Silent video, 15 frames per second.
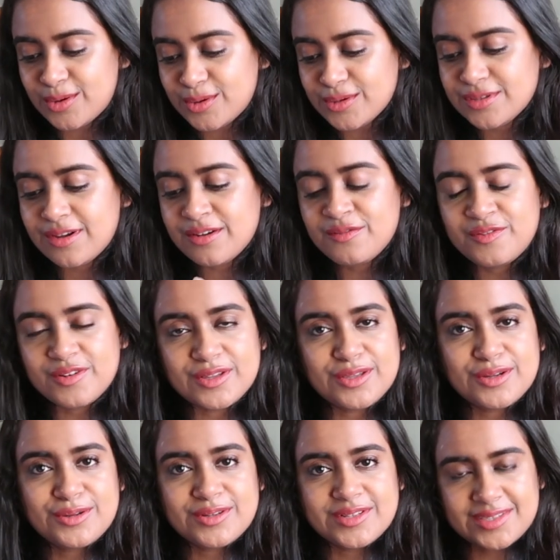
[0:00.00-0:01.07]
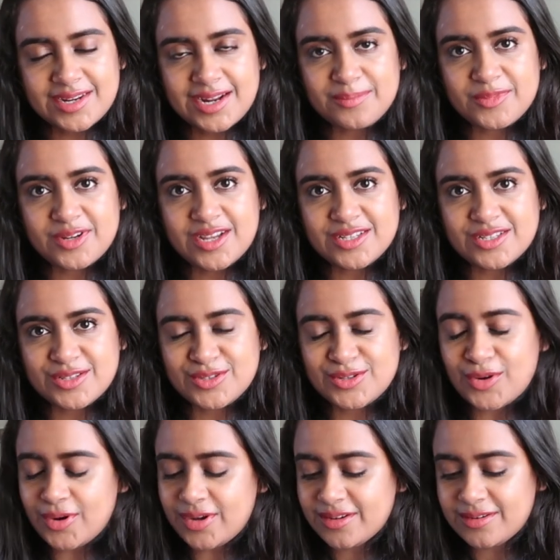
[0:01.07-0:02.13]
it goes on further to describe the Raja's
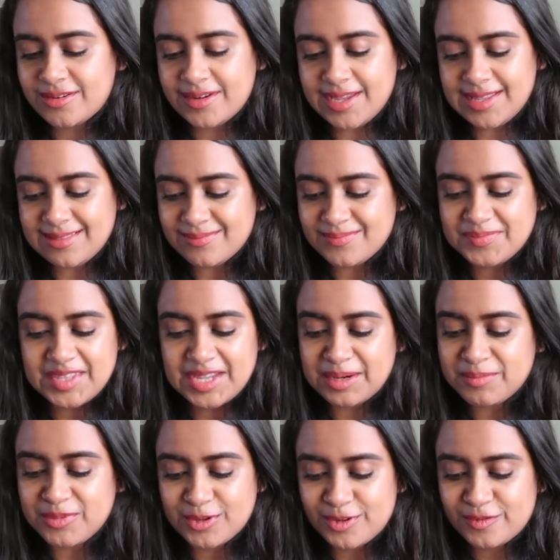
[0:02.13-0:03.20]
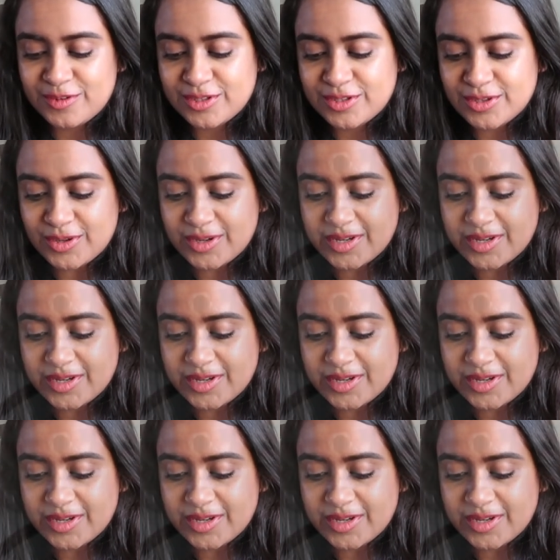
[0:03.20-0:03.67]
daughter, and there are beautiful